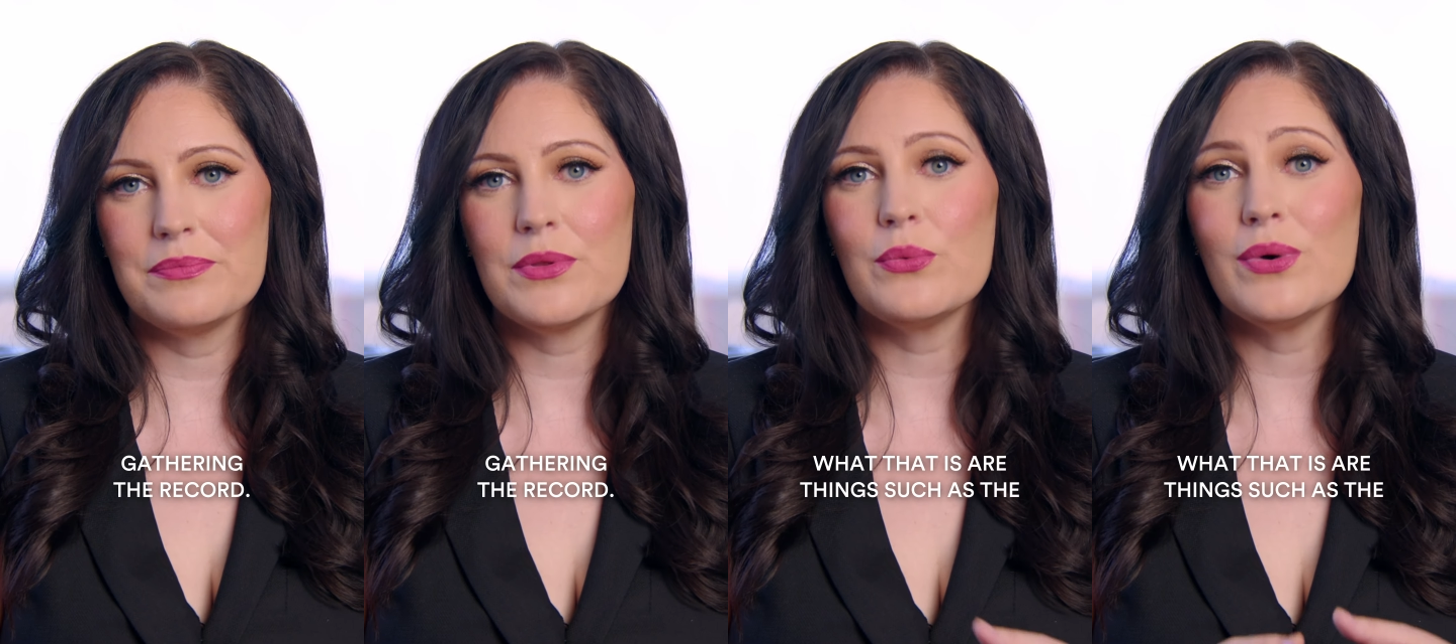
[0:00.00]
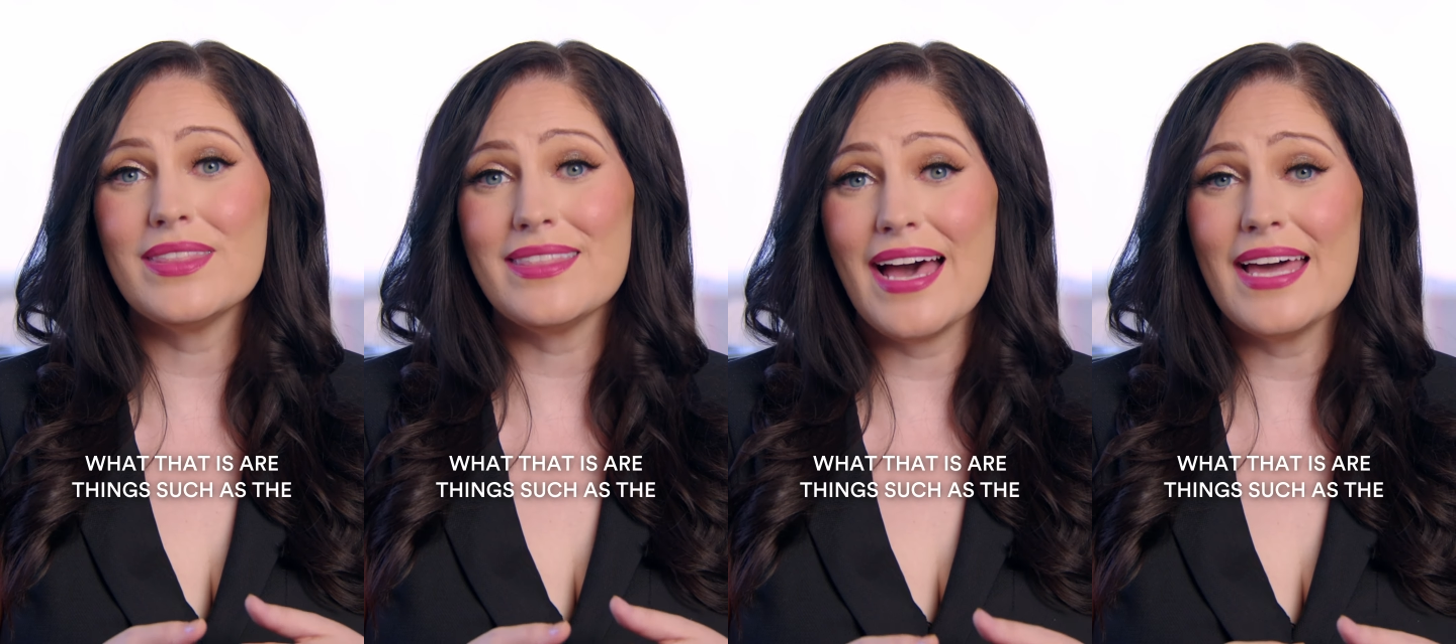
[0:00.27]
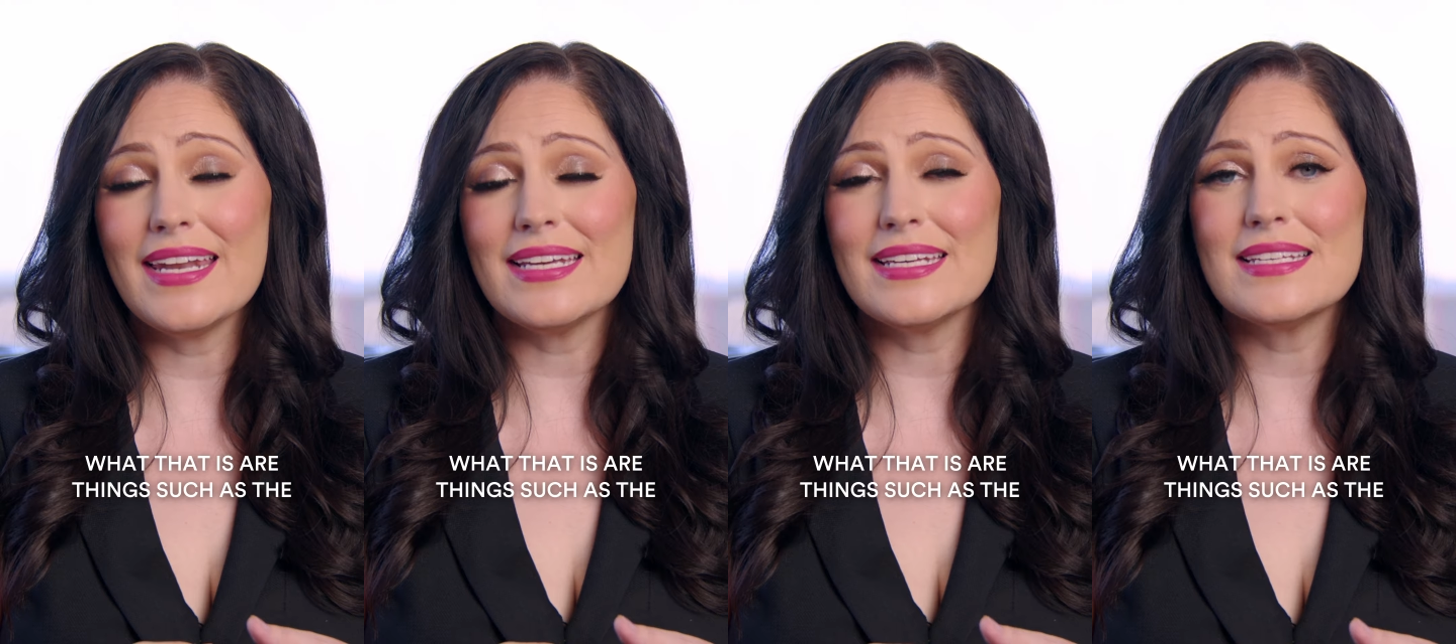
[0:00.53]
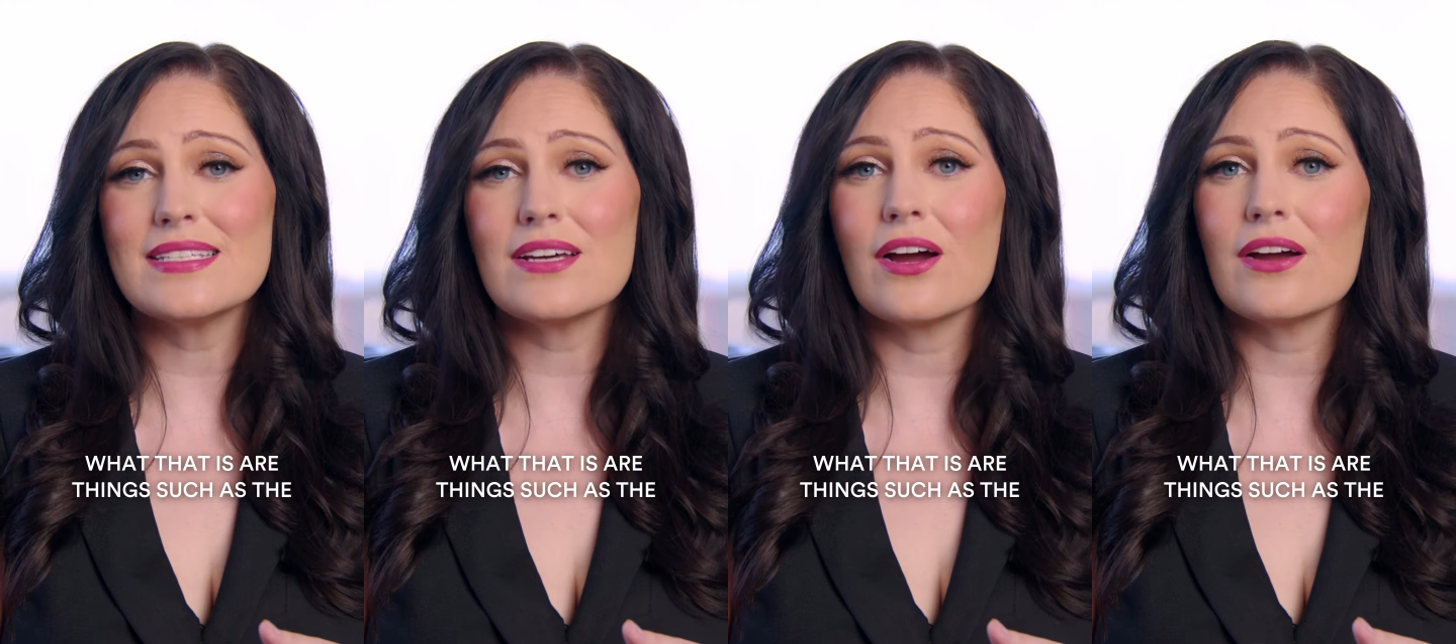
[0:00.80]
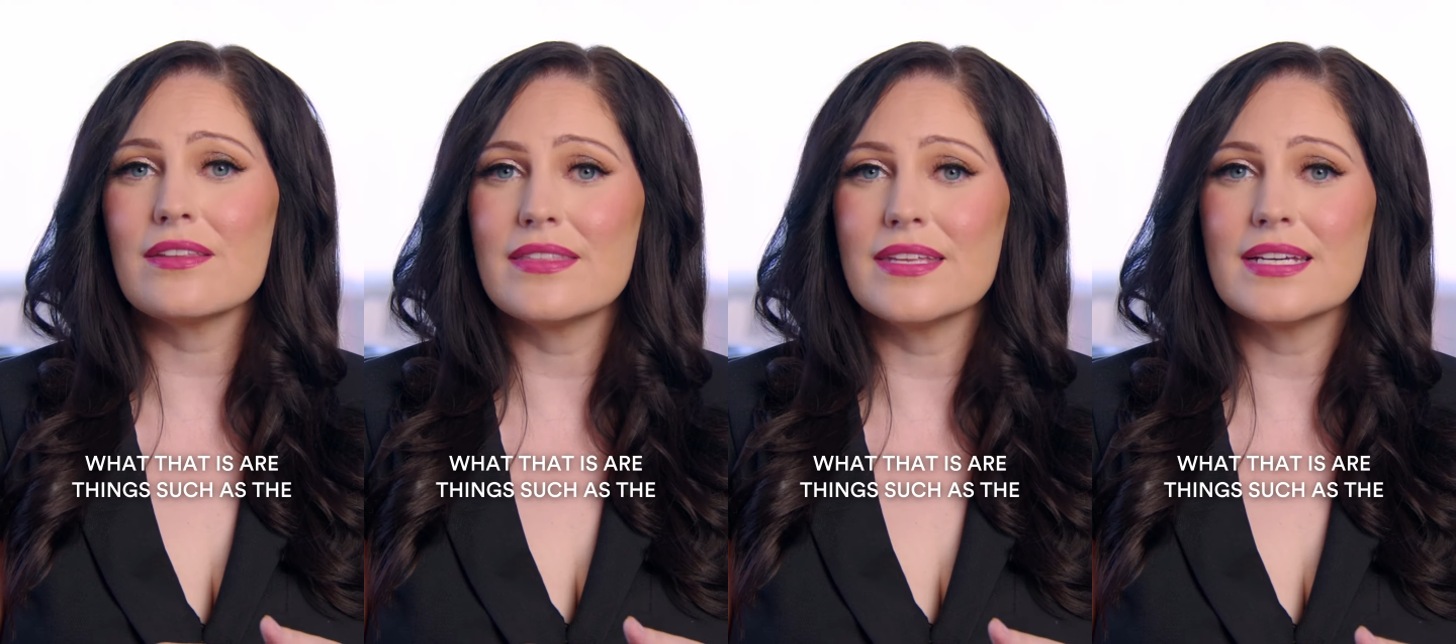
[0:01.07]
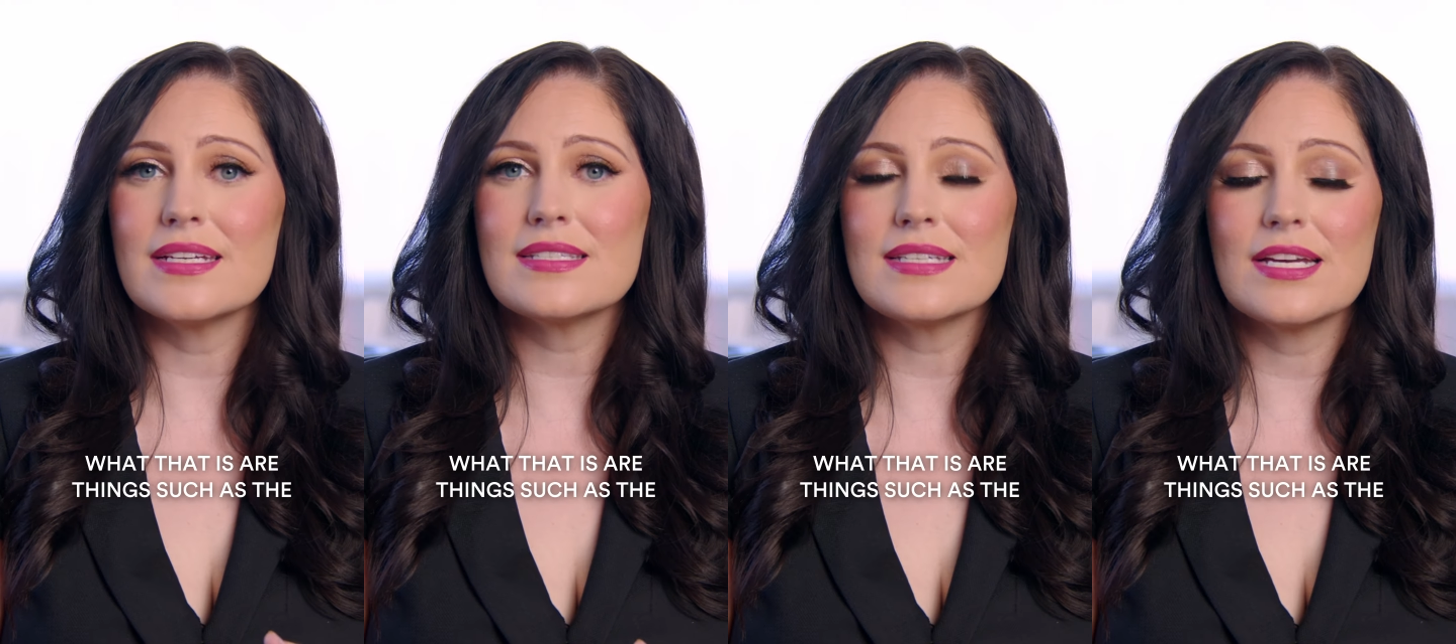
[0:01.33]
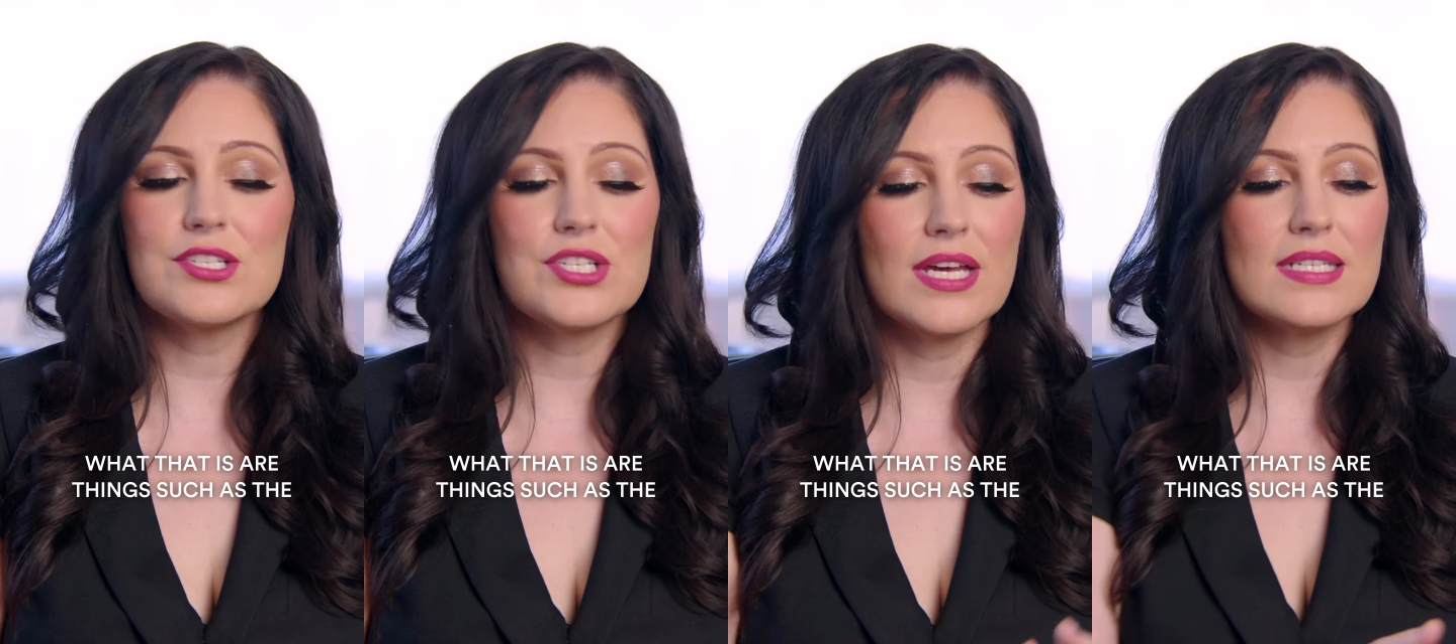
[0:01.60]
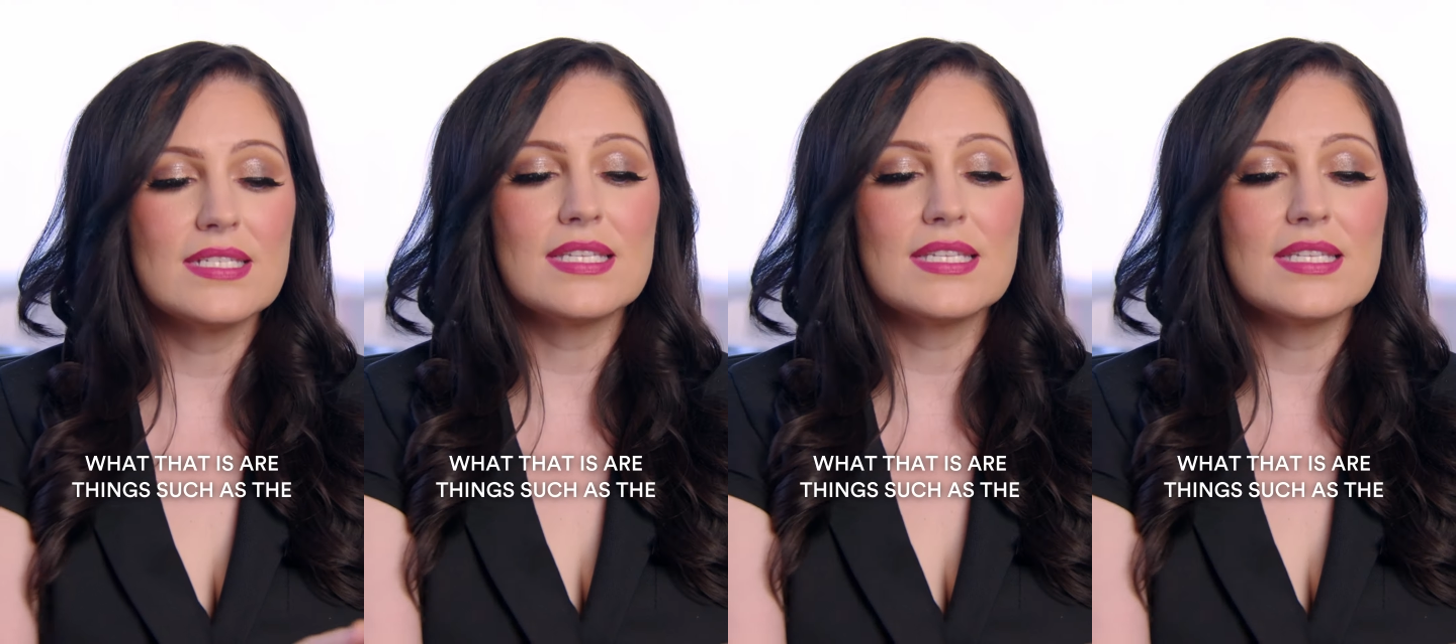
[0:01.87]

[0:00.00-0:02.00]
What that is are things such as